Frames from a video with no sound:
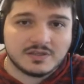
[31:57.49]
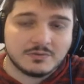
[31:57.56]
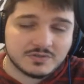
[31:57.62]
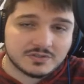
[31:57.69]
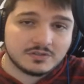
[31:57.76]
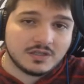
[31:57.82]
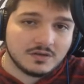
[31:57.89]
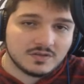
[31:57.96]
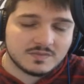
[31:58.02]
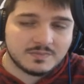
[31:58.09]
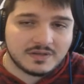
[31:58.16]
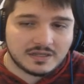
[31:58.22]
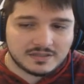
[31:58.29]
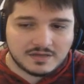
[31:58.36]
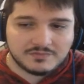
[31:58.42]
He was close,
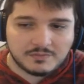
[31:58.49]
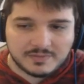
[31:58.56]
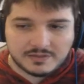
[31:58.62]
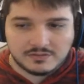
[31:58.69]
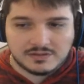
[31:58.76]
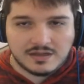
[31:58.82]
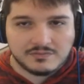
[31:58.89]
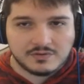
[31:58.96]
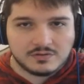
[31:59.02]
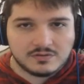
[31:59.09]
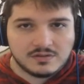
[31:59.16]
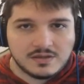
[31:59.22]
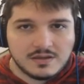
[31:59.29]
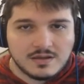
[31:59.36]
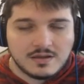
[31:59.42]
but not Doflamingo level.
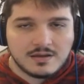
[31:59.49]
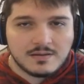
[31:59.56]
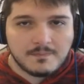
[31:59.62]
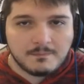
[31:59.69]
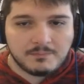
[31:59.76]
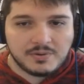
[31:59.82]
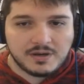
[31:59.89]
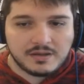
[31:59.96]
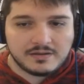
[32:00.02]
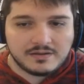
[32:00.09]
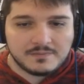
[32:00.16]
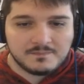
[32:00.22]
But